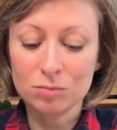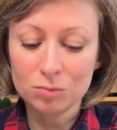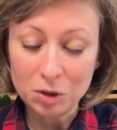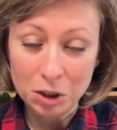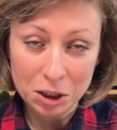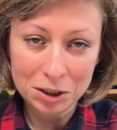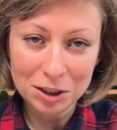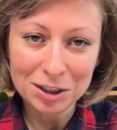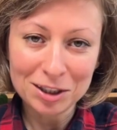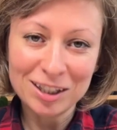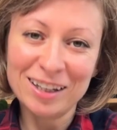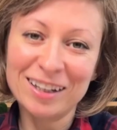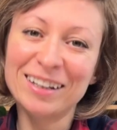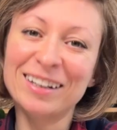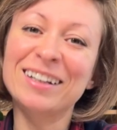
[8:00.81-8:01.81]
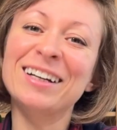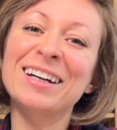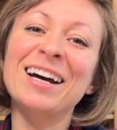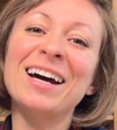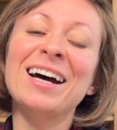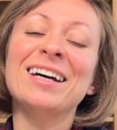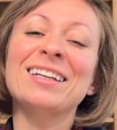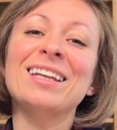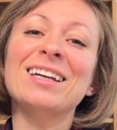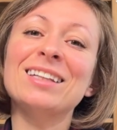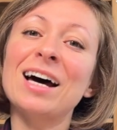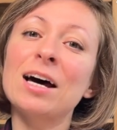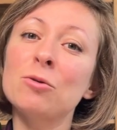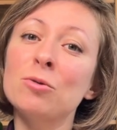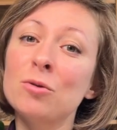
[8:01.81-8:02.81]
needed, that
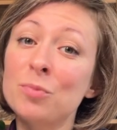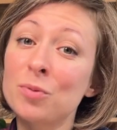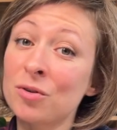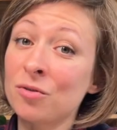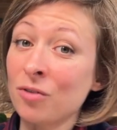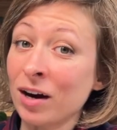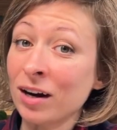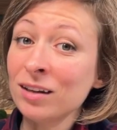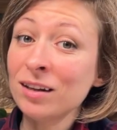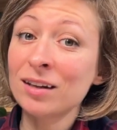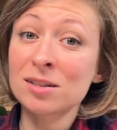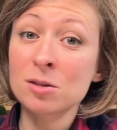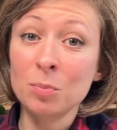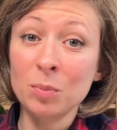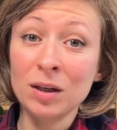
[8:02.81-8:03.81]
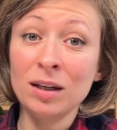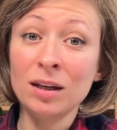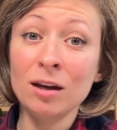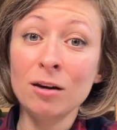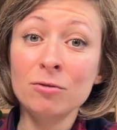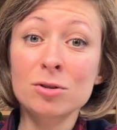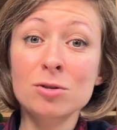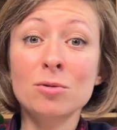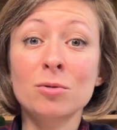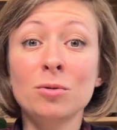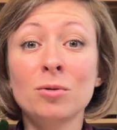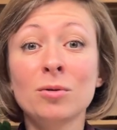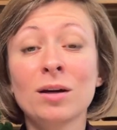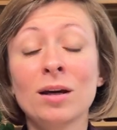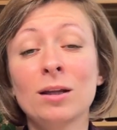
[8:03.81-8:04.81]
I will provide as a PDF, so
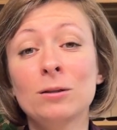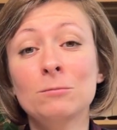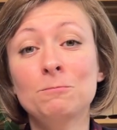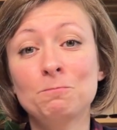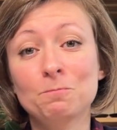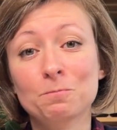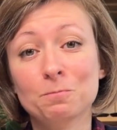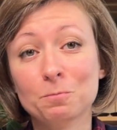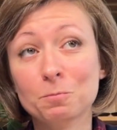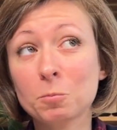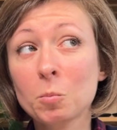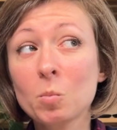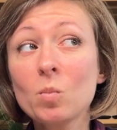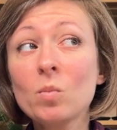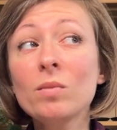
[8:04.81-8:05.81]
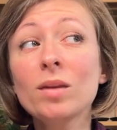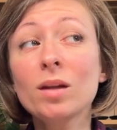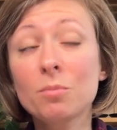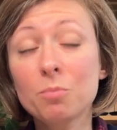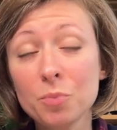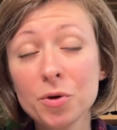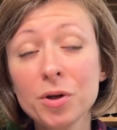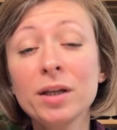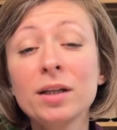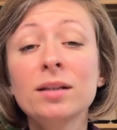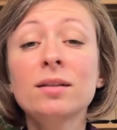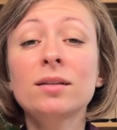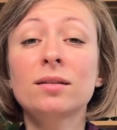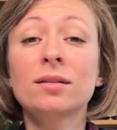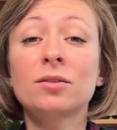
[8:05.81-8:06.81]
you can
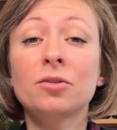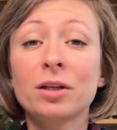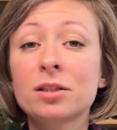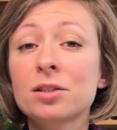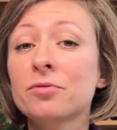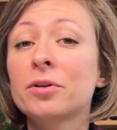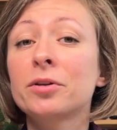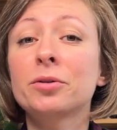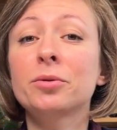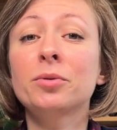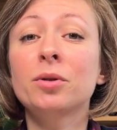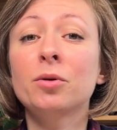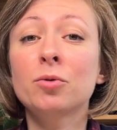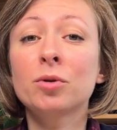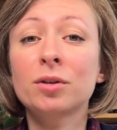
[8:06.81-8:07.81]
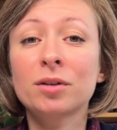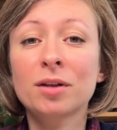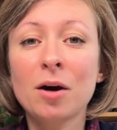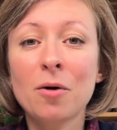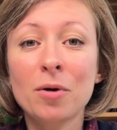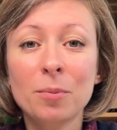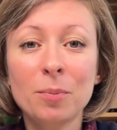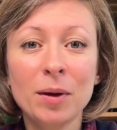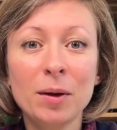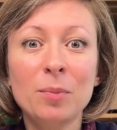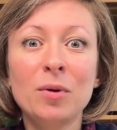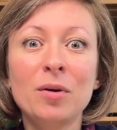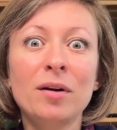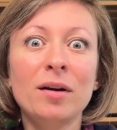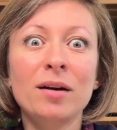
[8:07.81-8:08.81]
print, transfer to the watercolor
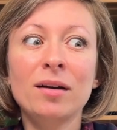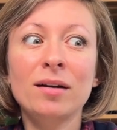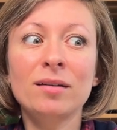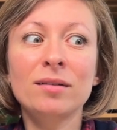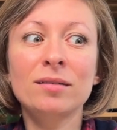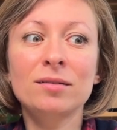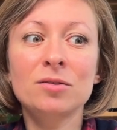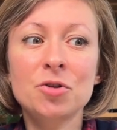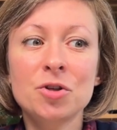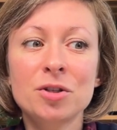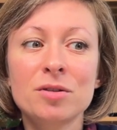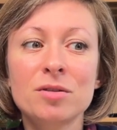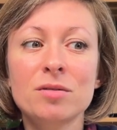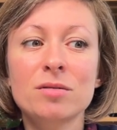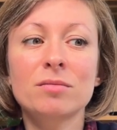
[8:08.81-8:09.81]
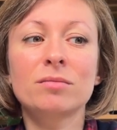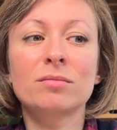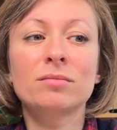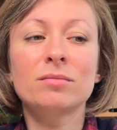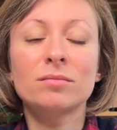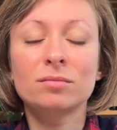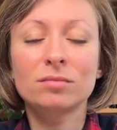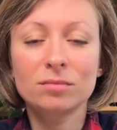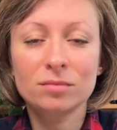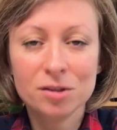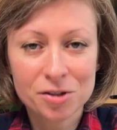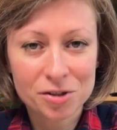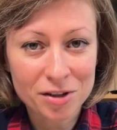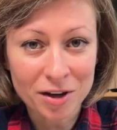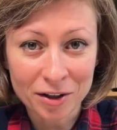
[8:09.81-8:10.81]
paper and just
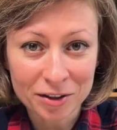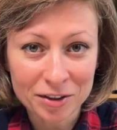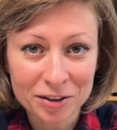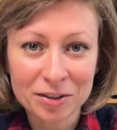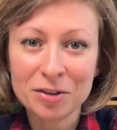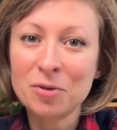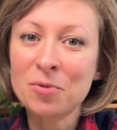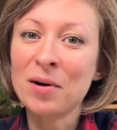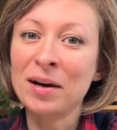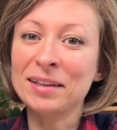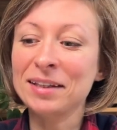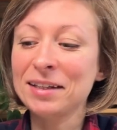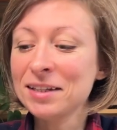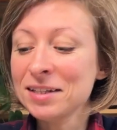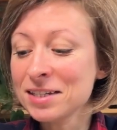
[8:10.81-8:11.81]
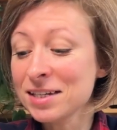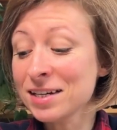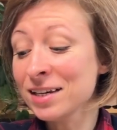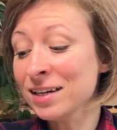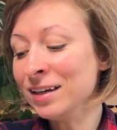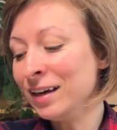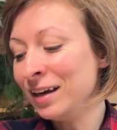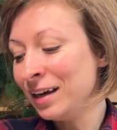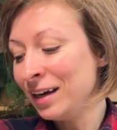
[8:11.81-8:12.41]
start quite easily.